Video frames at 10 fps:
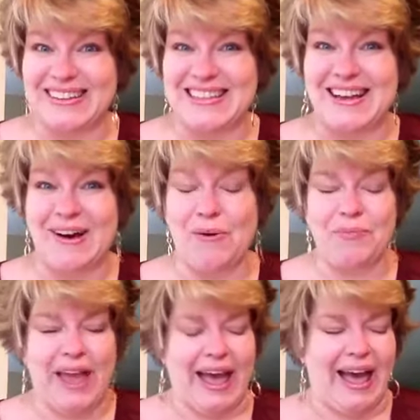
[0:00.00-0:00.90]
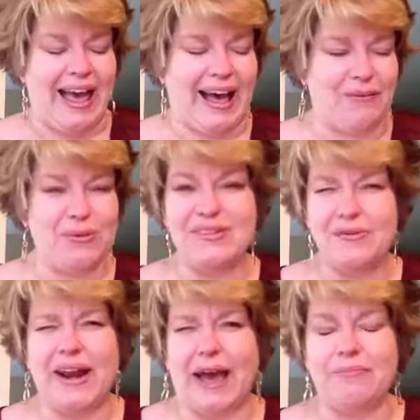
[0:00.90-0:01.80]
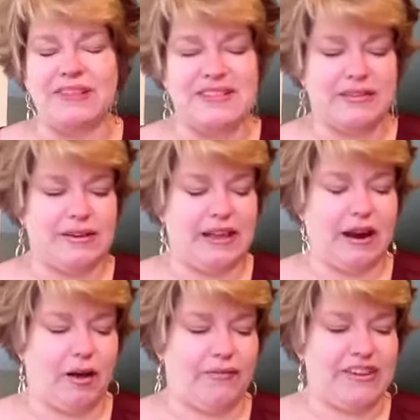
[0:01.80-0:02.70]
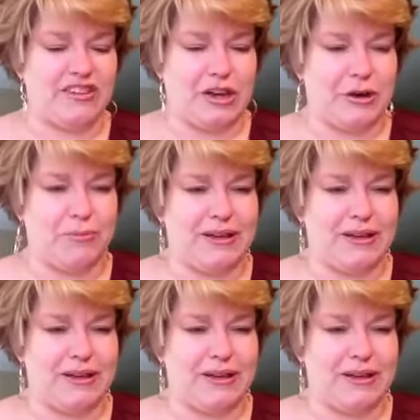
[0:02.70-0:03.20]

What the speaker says: So we'll see what happens, and I'll let you know.